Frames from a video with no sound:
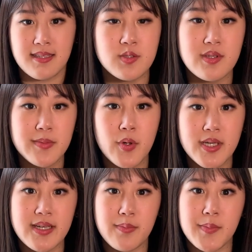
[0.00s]
It's really
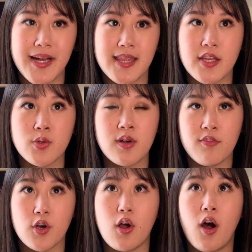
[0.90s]
important to keep in mind that you
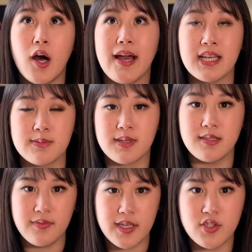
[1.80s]
cover all aspects
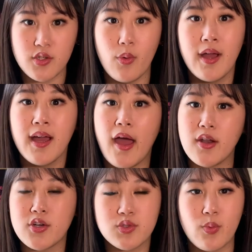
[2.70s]
of an issue and
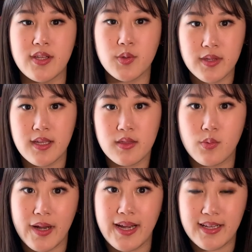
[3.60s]
not just what you think the
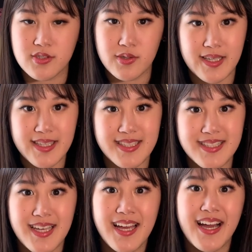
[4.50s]
right answer
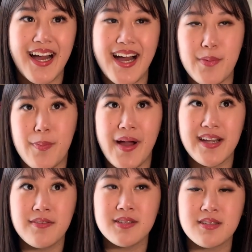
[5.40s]
is. I
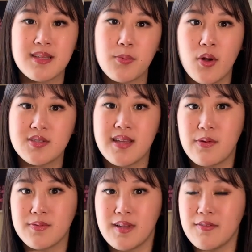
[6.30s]
definitely took the approach that
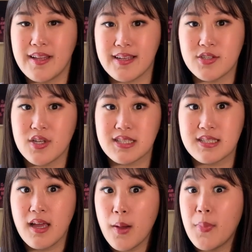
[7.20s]
of like
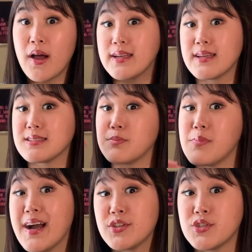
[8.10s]
just putting as
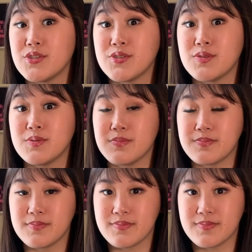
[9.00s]
much
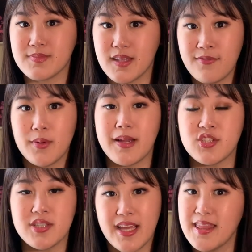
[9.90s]

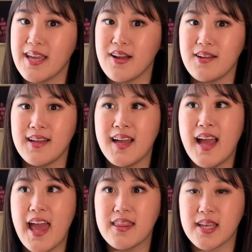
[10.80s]
information in there
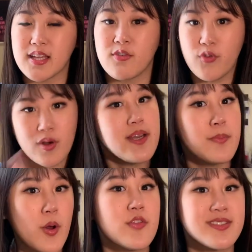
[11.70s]
and like for
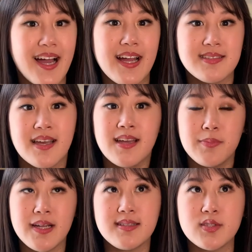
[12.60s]
both sides,
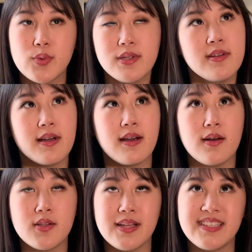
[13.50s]
because it's really,
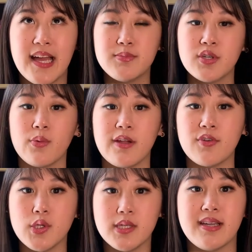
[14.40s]
exams are a way for
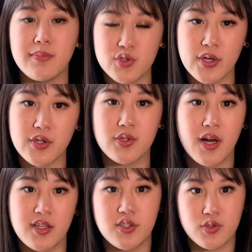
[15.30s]
you to demonstrate your
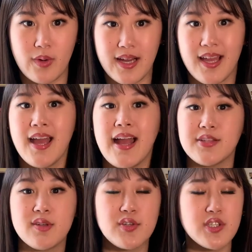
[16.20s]
knowledge, right? And
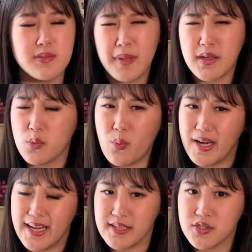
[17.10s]
so if you just pick
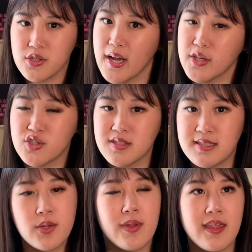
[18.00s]
one answer and you just
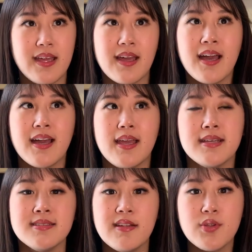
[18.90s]
stick with it, it
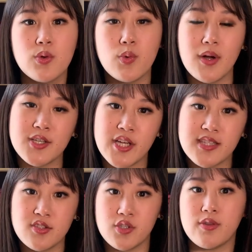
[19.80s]
doesn't give you a
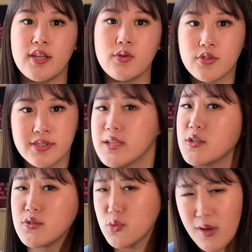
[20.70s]
chance to show that you understand
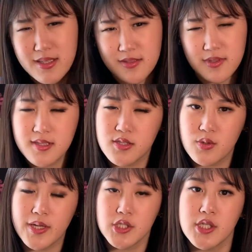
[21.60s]
the nuance of the
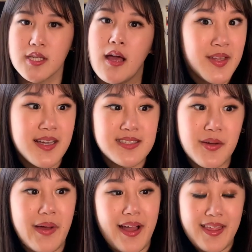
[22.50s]
situation.
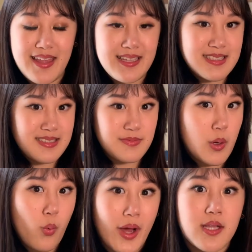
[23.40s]
So that's
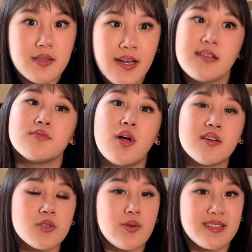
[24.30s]
what kind of law
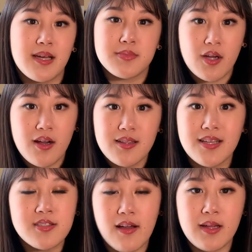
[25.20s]
school exams are.
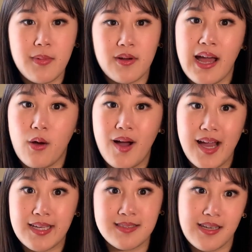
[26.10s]
Let's talk about how
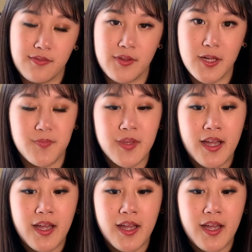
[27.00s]
I study for them.